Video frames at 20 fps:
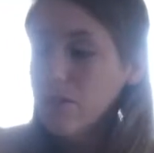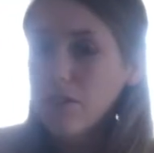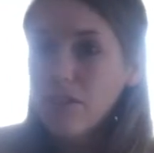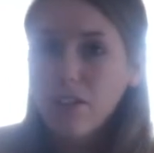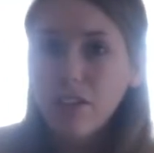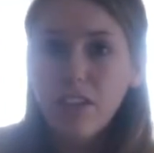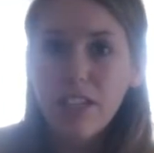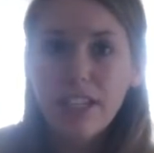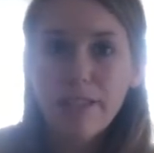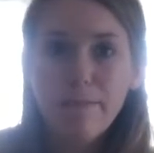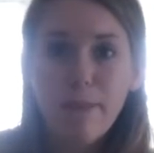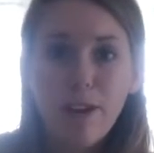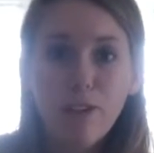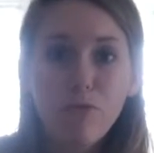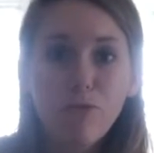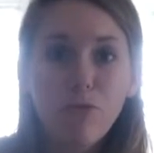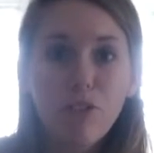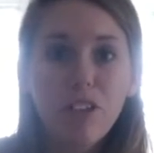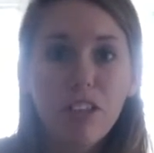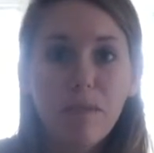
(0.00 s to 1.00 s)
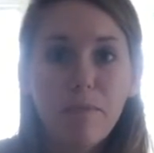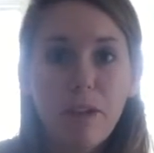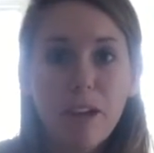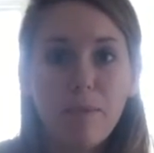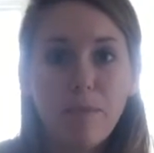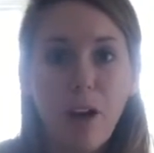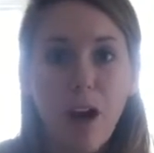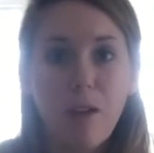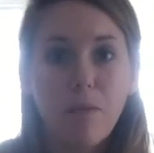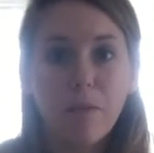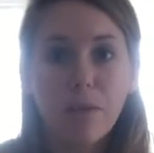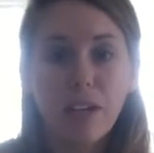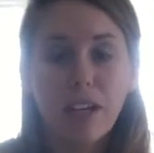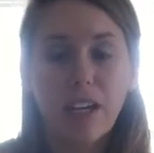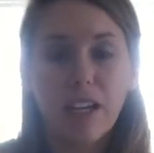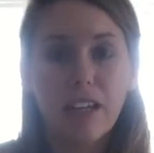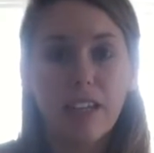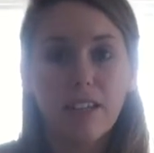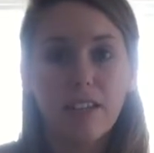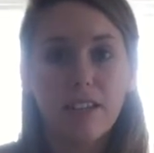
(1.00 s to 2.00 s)
Let's make really big
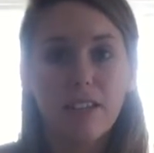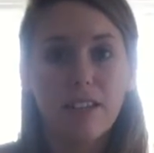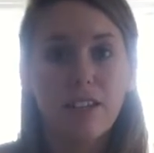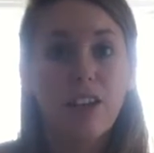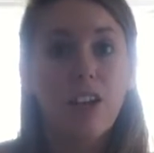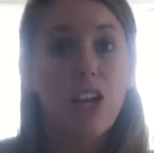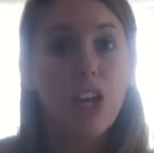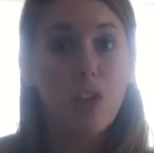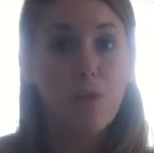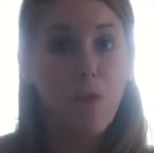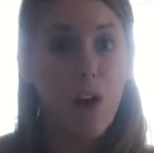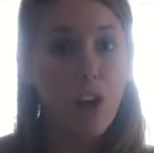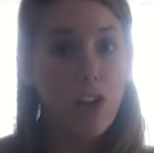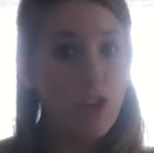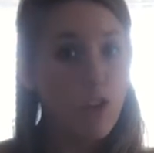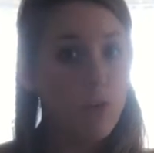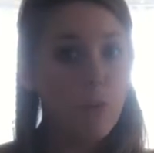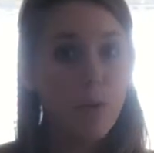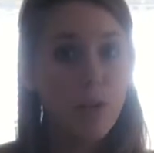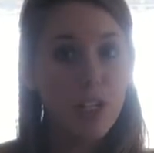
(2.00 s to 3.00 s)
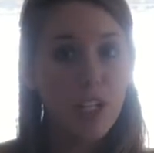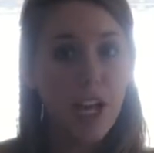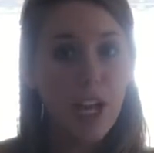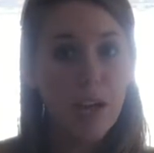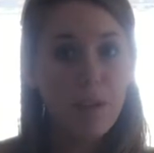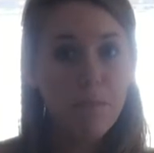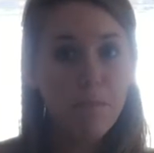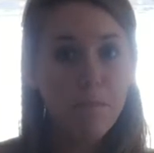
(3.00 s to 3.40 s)
pumpkins. You want to do it one more time?